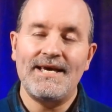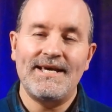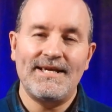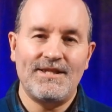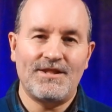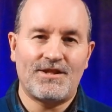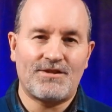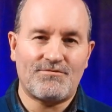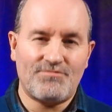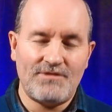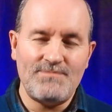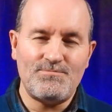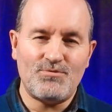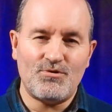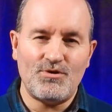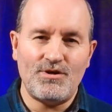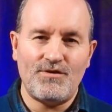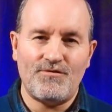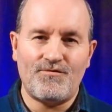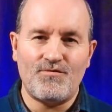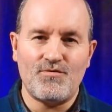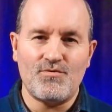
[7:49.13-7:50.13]
in
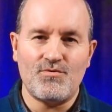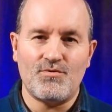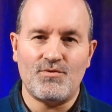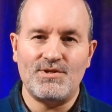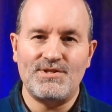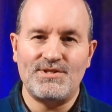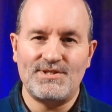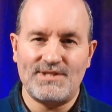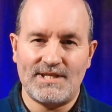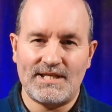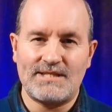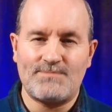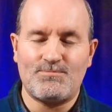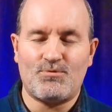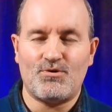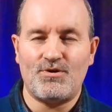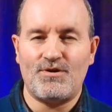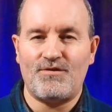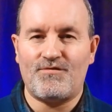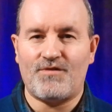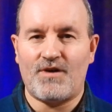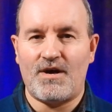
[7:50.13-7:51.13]
3.4 and
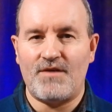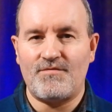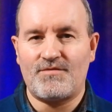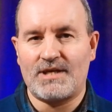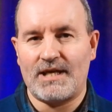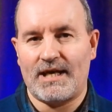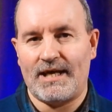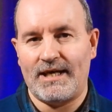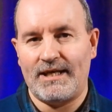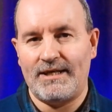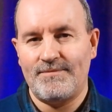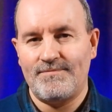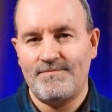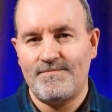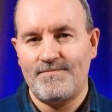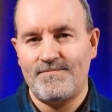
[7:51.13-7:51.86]
6.5K.